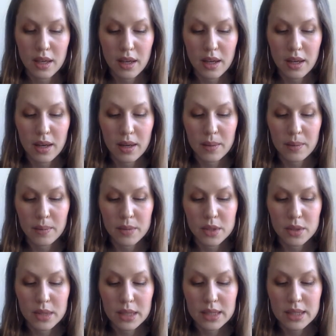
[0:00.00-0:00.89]

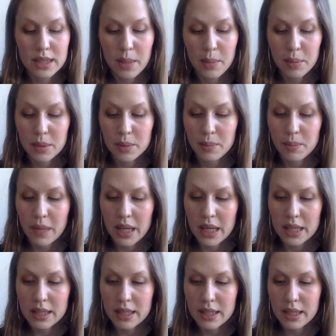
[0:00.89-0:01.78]
So this happened
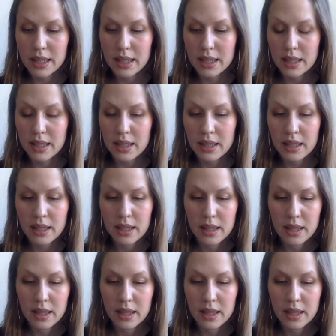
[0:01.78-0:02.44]
mainly,